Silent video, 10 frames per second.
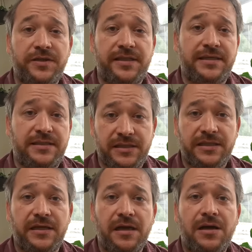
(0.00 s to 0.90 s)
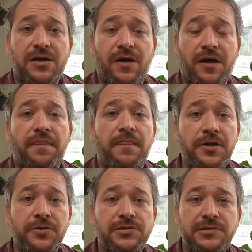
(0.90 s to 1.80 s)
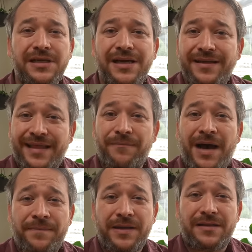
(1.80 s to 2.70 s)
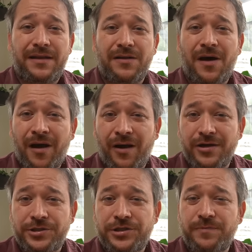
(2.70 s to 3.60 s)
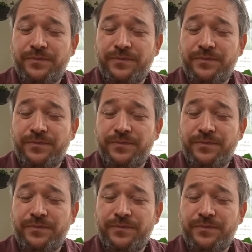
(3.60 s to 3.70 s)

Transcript: what they see on the news. That might be a little harsh,